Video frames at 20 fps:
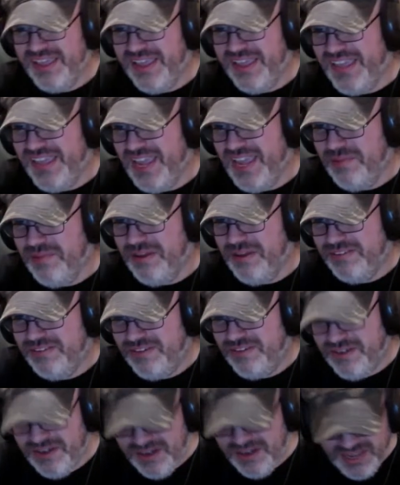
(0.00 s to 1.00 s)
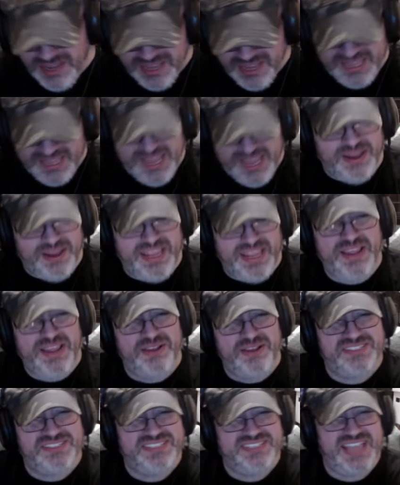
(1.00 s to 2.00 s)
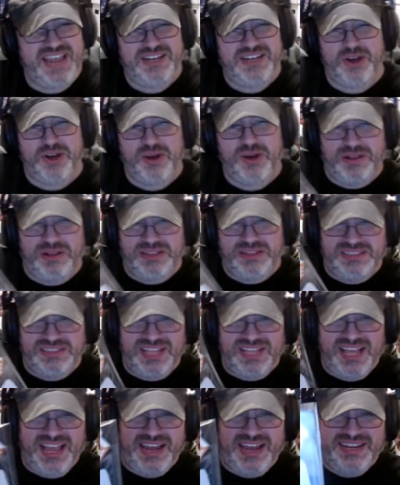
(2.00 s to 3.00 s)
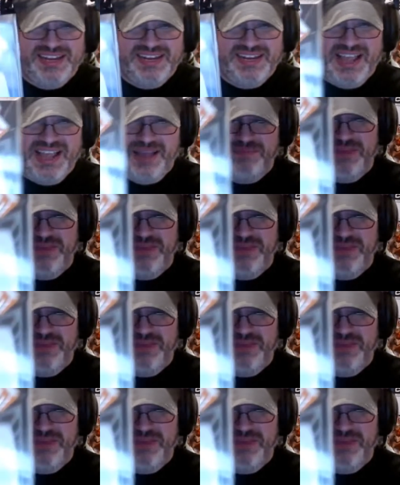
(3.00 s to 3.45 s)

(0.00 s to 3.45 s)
a gangbuster. Yeah, he uses that term a lot. I'm